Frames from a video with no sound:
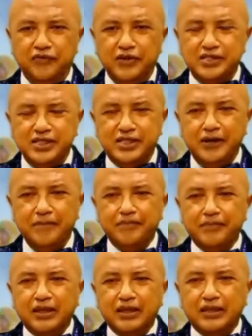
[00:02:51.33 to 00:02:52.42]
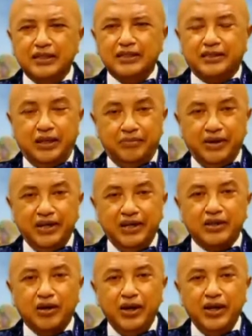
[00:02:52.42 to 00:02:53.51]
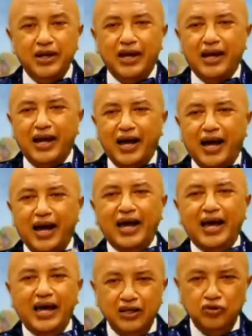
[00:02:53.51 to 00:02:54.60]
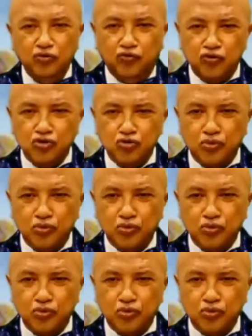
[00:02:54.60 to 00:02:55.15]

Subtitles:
we can find Allah is written in.